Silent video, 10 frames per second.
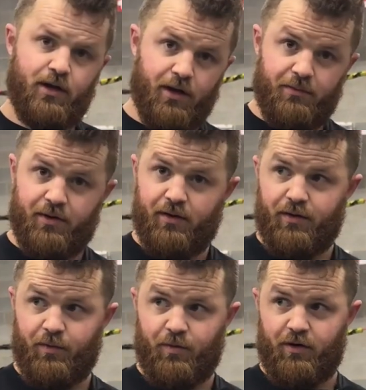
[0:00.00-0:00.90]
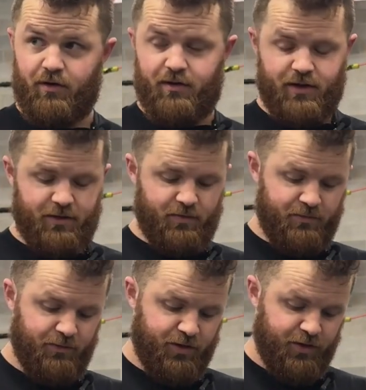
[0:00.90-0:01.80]
up there on the wall. That's what
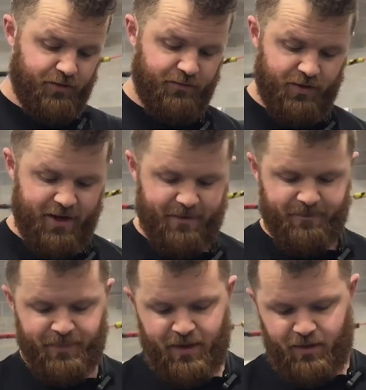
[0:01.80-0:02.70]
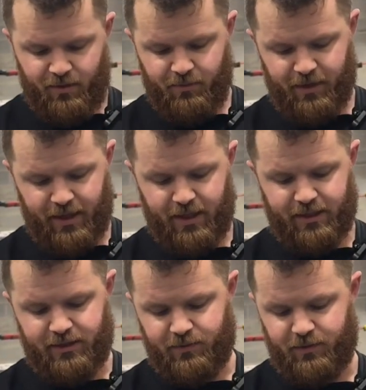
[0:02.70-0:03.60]
I'm looking over at. Oh my
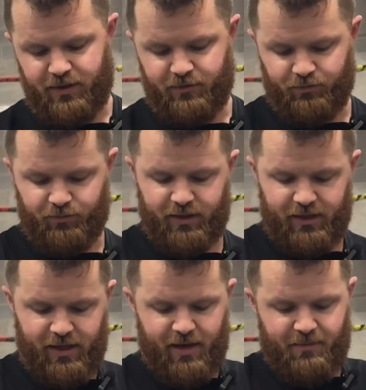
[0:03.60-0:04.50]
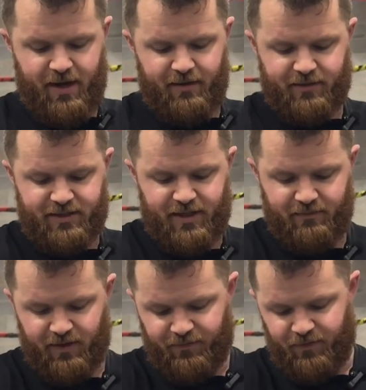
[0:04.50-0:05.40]
gosh, this one is really, I might have to save
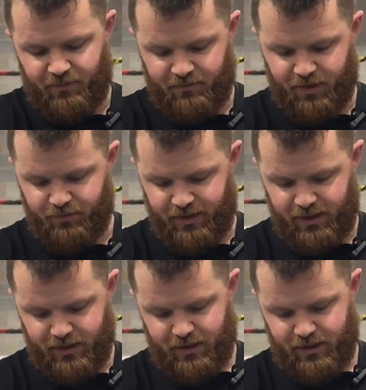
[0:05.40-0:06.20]
this for the morning.